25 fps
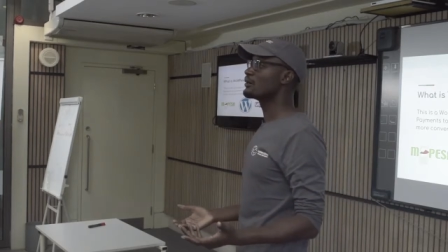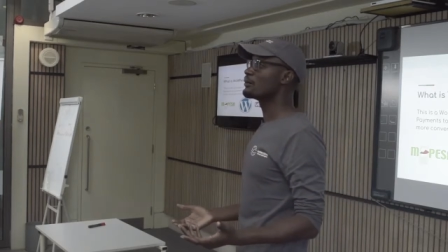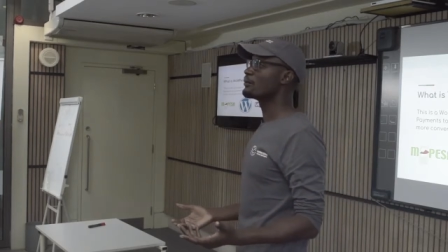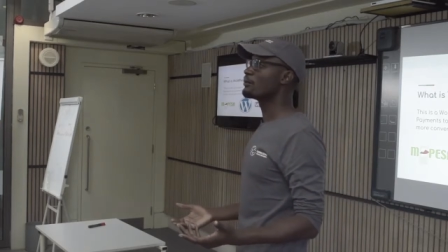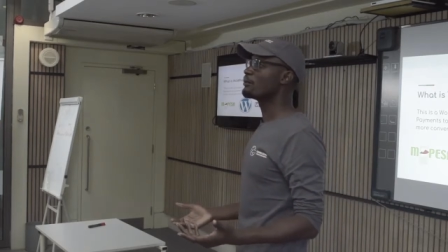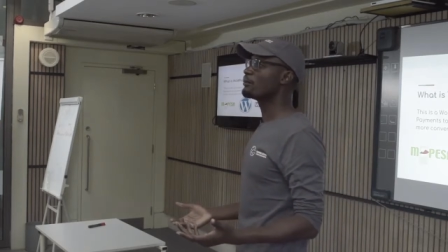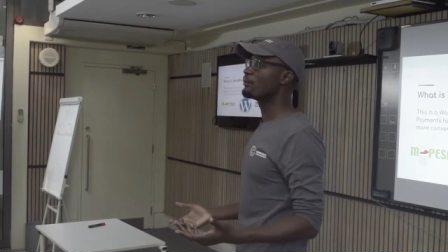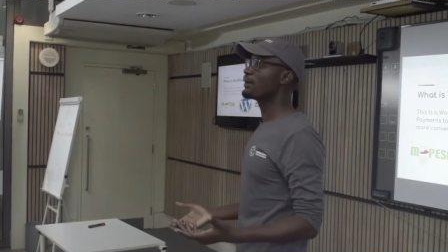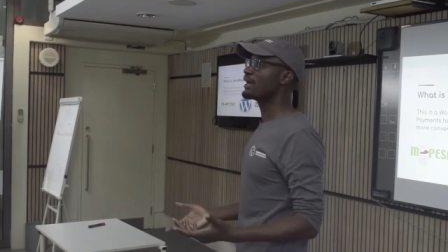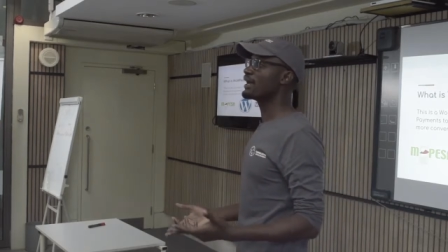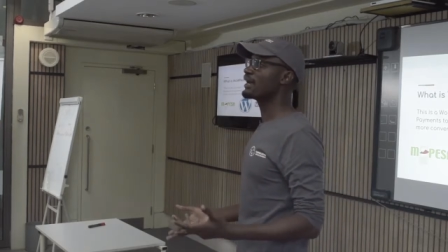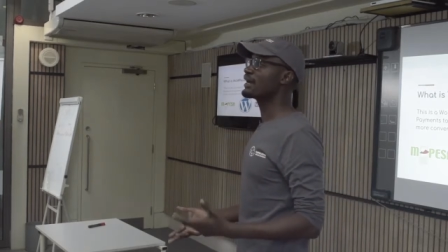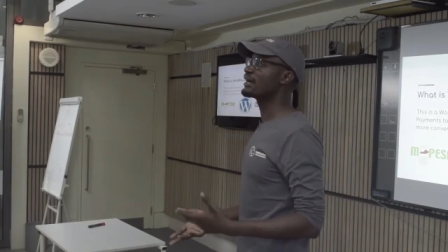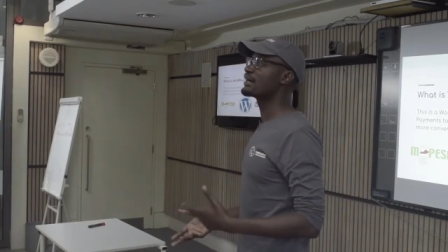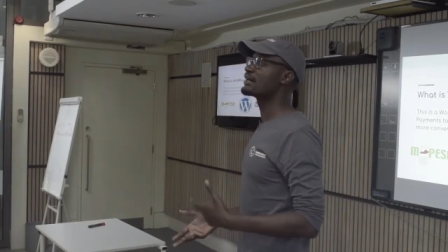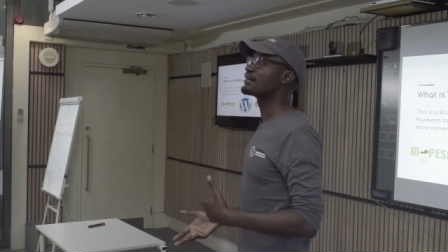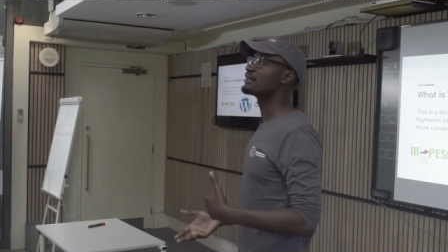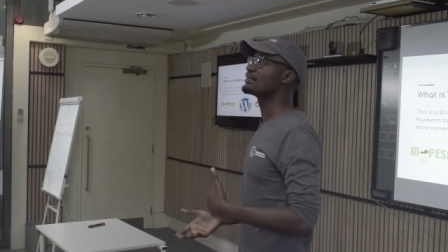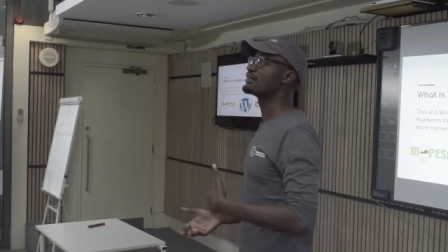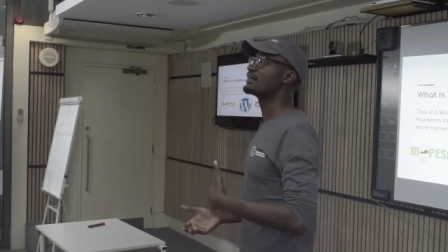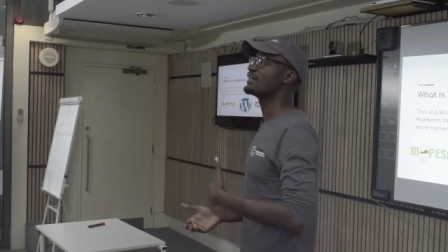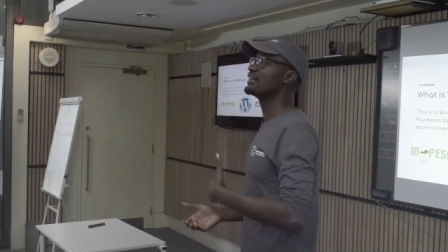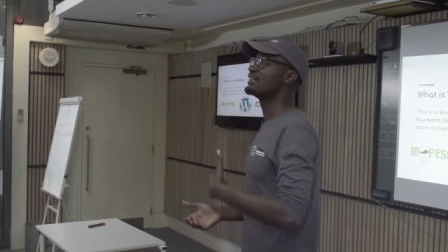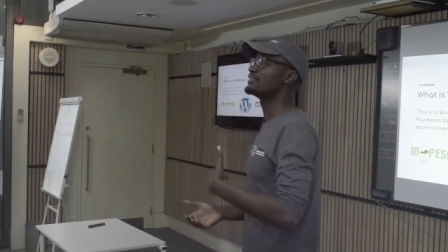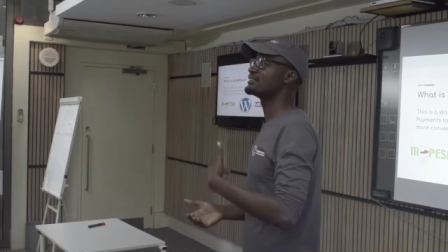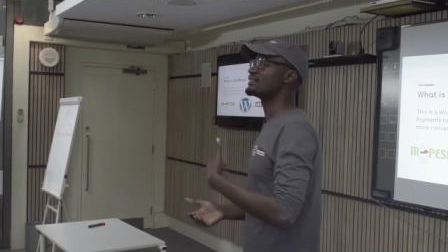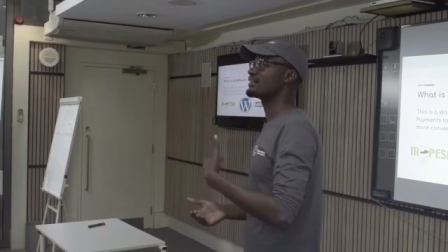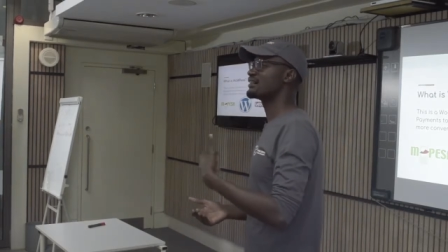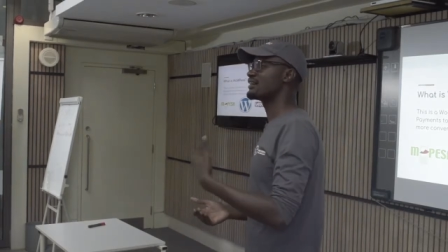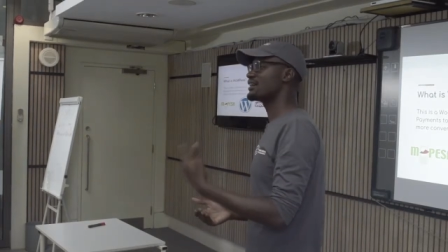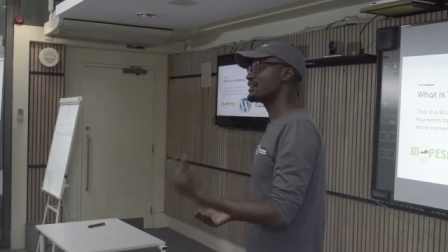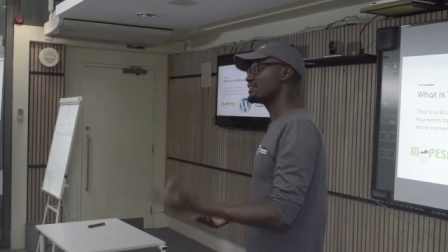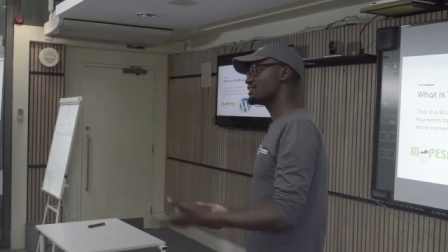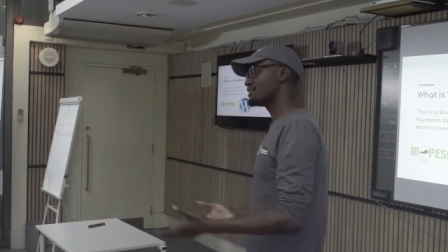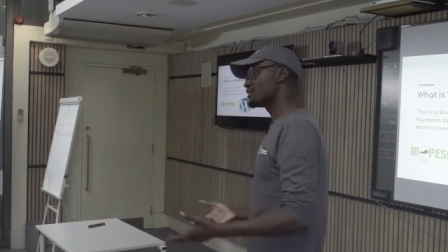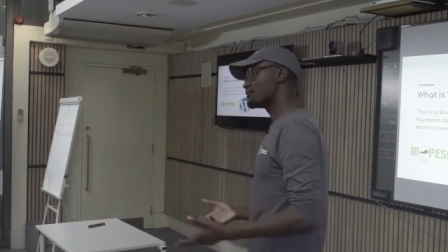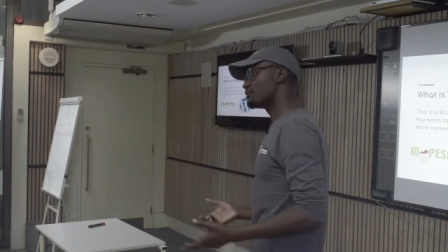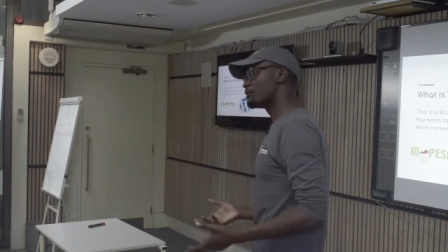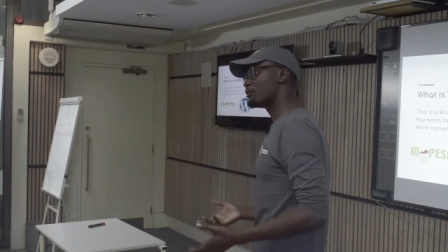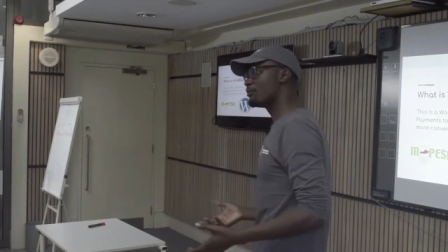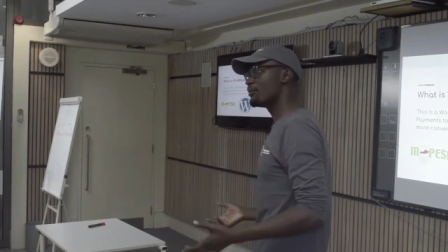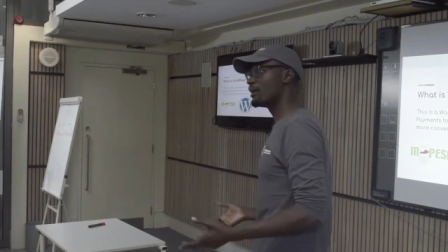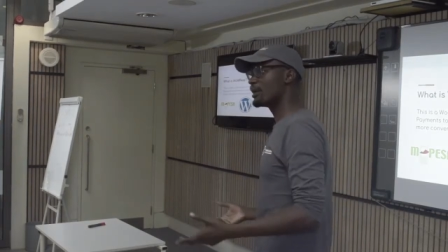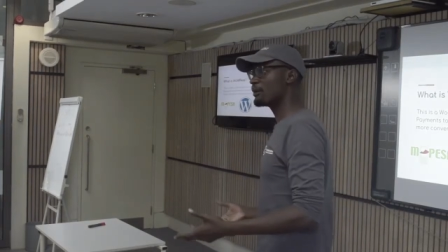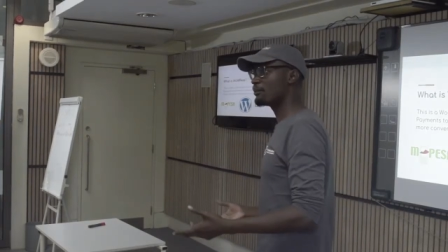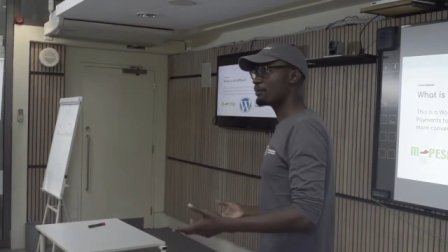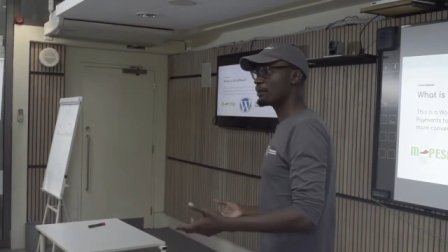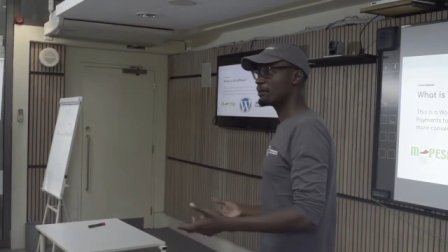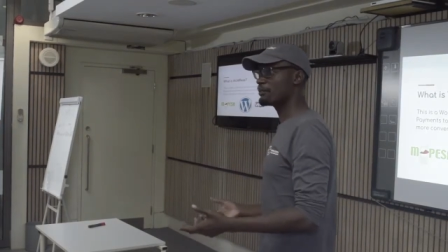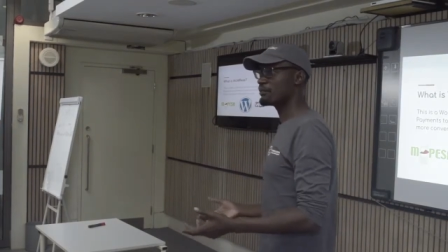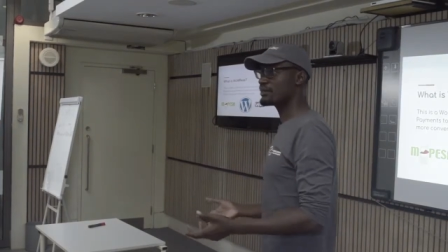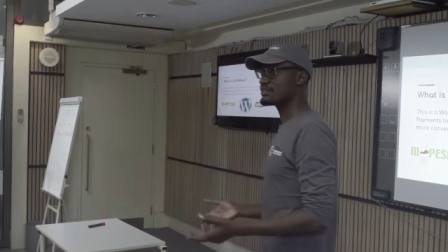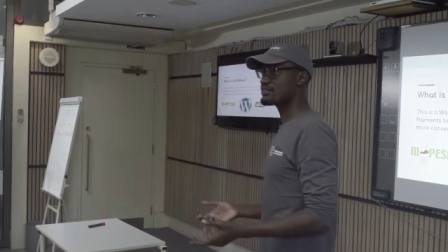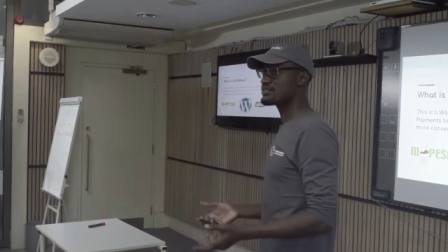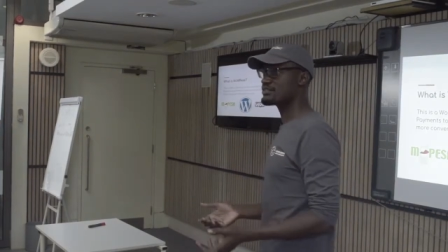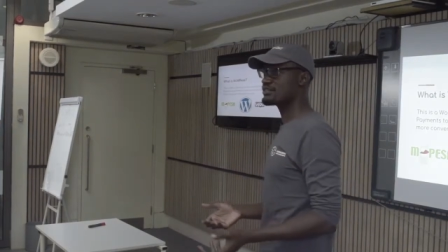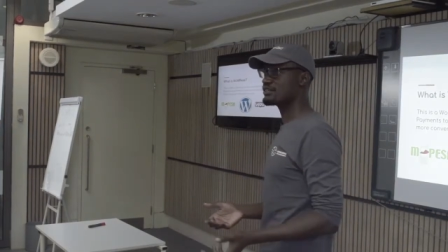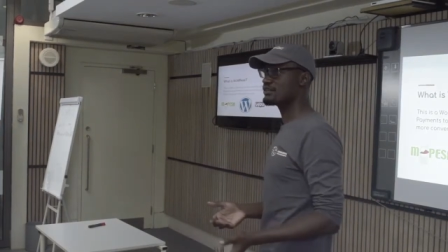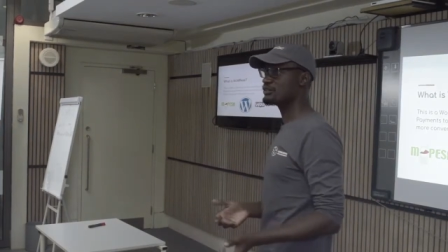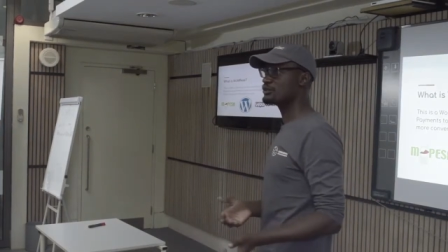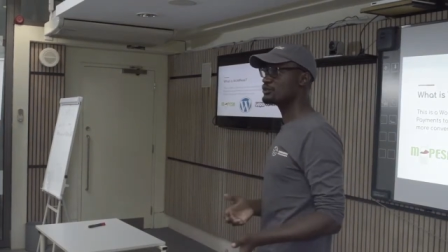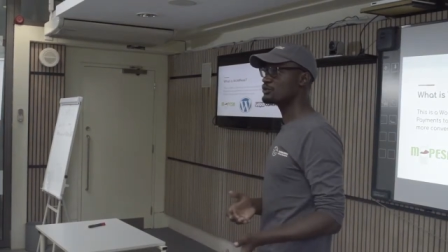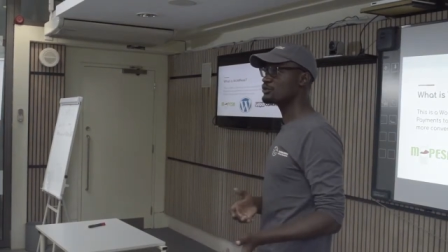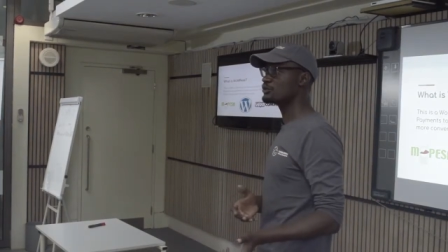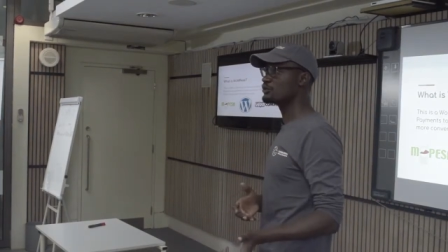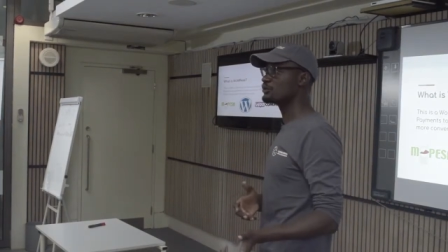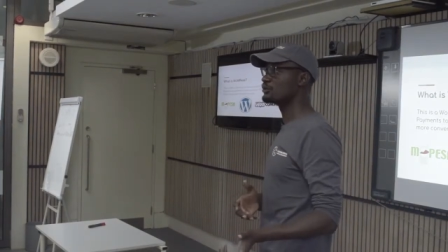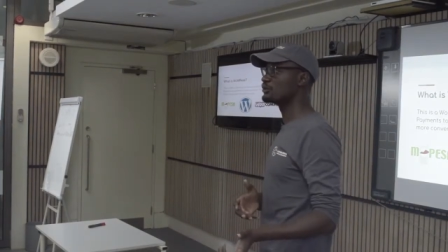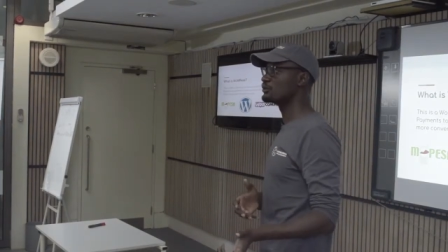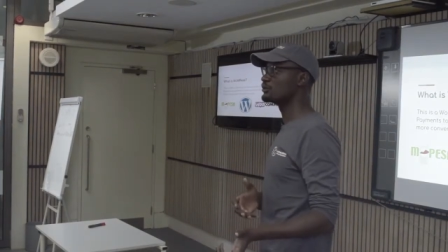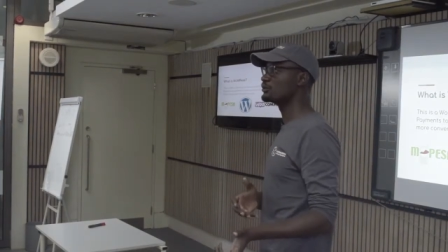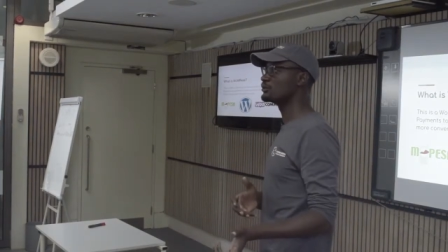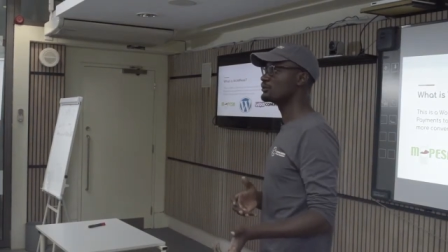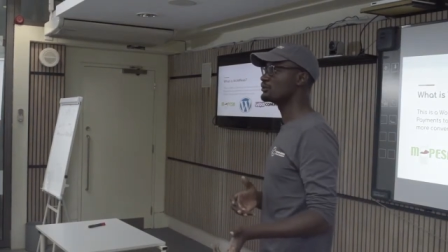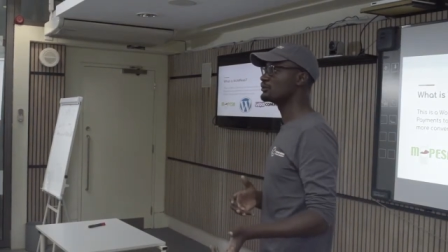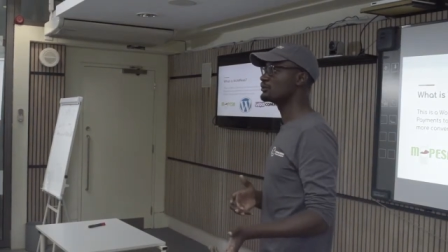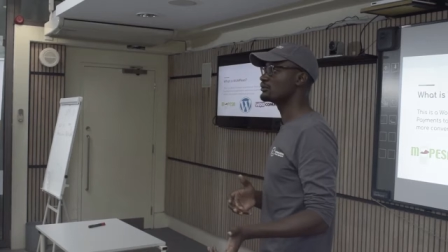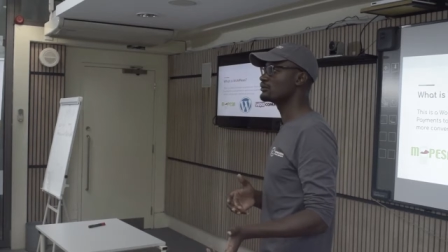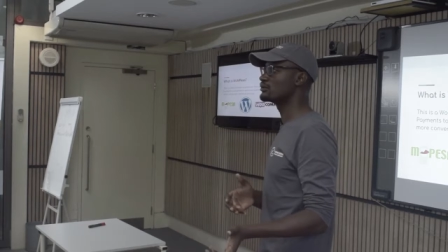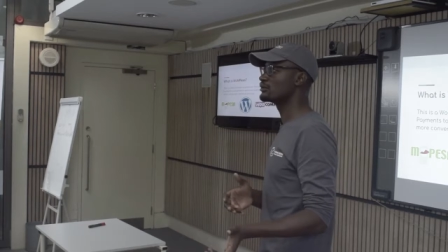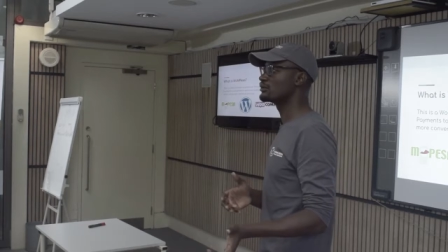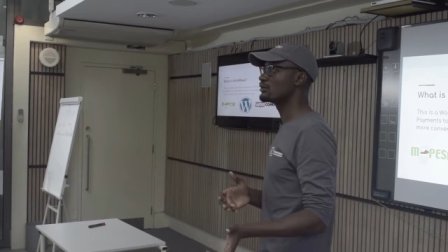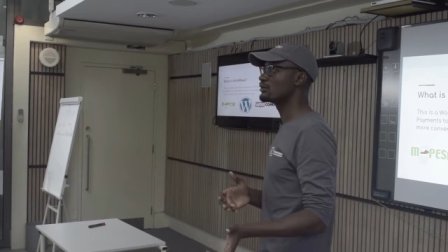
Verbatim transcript: make integrating mobile payments into